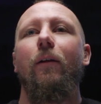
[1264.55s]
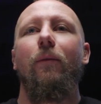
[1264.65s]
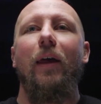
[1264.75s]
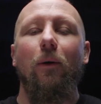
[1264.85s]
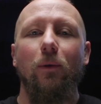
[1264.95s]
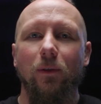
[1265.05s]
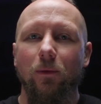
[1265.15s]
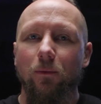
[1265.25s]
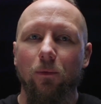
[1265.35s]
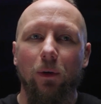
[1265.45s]
That
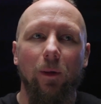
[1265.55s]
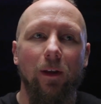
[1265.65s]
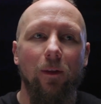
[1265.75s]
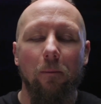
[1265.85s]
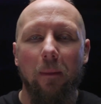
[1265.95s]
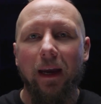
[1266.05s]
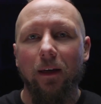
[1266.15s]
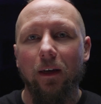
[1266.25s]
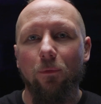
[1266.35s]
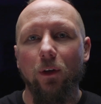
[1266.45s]
was really the
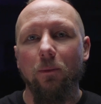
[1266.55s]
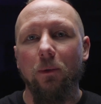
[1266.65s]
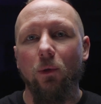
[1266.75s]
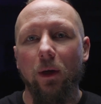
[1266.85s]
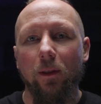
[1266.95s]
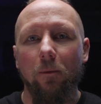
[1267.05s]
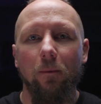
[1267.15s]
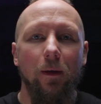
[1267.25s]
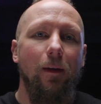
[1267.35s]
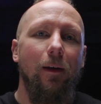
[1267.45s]
main difference between
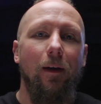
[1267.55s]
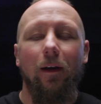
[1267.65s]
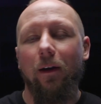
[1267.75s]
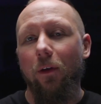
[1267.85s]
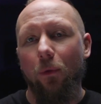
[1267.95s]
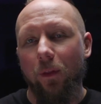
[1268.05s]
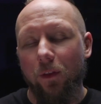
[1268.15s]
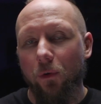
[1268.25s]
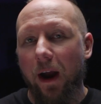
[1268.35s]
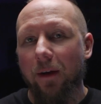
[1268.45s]
them, other than
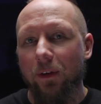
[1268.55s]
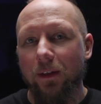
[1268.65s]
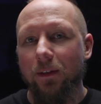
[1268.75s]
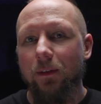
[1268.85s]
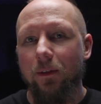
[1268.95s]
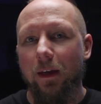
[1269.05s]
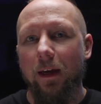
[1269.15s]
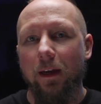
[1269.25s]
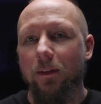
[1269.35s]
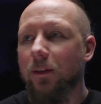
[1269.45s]
the graphics
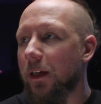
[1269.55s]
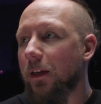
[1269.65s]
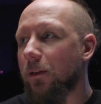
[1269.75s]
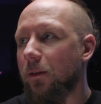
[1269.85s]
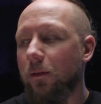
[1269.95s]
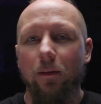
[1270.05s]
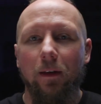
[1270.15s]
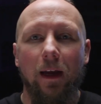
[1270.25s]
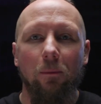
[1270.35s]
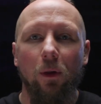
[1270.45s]
and seat
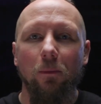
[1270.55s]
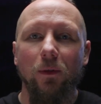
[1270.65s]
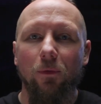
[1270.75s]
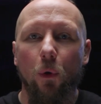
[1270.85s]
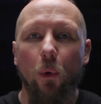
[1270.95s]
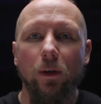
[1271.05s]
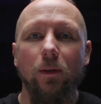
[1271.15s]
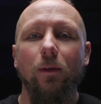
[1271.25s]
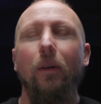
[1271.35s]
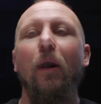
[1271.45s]
emblems, of
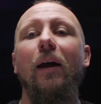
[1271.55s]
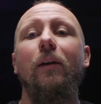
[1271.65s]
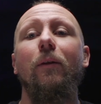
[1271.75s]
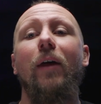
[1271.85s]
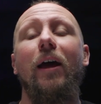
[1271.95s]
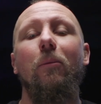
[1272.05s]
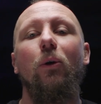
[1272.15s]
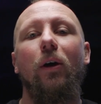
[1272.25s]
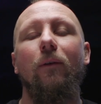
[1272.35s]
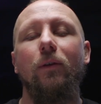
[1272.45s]
course. But that
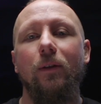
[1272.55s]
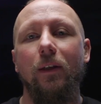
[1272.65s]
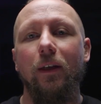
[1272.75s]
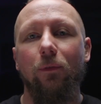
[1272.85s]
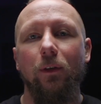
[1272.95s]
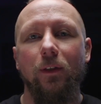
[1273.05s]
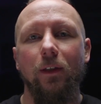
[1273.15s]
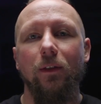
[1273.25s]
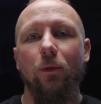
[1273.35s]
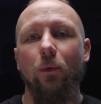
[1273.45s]
about covers the
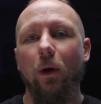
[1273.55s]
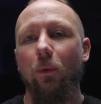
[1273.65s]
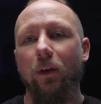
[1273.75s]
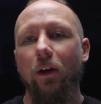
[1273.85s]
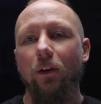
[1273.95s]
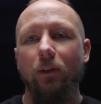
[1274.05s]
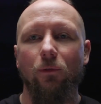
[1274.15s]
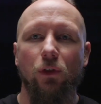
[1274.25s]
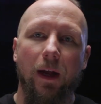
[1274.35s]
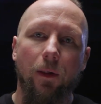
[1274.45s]
differences throughout the years
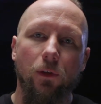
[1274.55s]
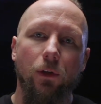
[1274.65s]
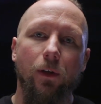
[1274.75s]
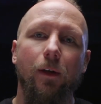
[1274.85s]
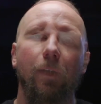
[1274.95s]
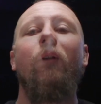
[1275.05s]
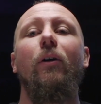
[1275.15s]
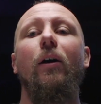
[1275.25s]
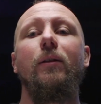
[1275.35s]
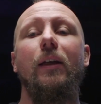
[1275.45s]
of Challenger. I've
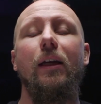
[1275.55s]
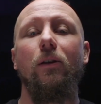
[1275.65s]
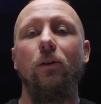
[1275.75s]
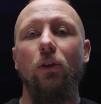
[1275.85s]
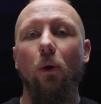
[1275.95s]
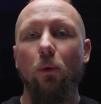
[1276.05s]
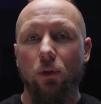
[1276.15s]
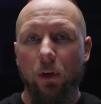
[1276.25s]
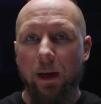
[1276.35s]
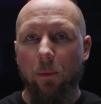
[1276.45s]
got to say, don't
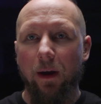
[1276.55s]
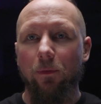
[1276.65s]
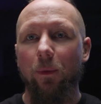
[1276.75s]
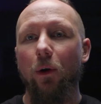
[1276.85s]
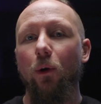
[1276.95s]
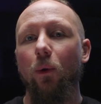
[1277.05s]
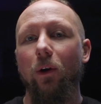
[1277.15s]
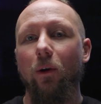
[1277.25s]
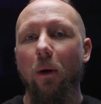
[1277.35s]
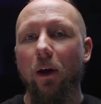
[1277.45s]
shy away from the
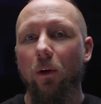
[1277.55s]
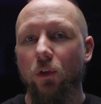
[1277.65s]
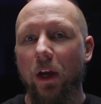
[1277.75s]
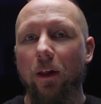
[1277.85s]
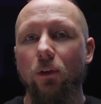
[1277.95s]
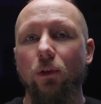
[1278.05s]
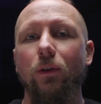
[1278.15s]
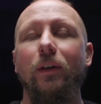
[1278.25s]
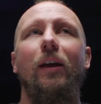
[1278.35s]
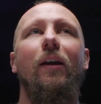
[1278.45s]
earlier model
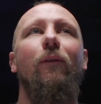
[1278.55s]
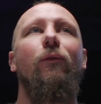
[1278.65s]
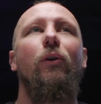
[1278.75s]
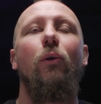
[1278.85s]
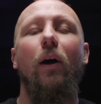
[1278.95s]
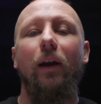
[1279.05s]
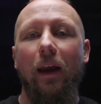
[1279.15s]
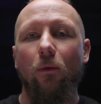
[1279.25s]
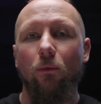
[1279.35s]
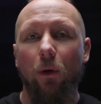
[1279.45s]
Challengers if you got
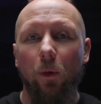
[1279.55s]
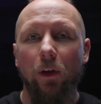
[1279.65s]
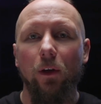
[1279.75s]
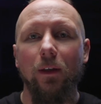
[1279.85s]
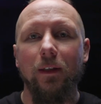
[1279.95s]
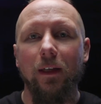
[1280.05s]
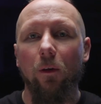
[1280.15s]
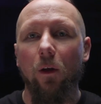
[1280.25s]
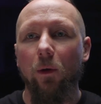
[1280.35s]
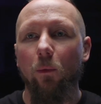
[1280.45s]
a really good
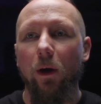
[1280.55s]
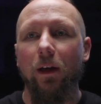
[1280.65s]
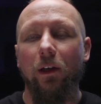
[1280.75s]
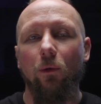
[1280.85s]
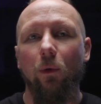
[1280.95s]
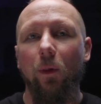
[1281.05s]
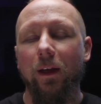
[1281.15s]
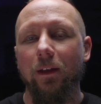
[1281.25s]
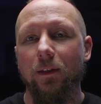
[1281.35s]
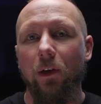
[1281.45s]
deal on one and you're really
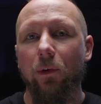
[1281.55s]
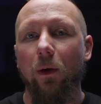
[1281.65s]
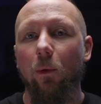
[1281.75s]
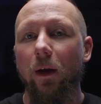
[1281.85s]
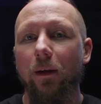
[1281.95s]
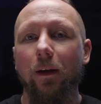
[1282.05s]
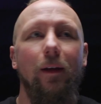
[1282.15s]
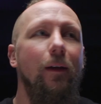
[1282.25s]
considering one.